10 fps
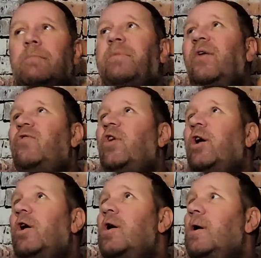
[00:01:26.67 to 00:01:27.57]
But
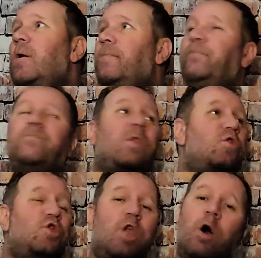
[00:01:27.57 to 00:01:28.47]
no
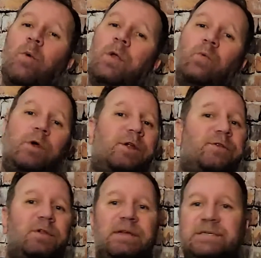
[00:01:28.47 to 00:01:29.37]
one wanted
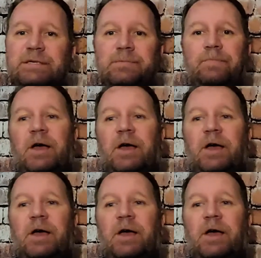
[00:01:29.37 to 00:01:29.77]
to listen.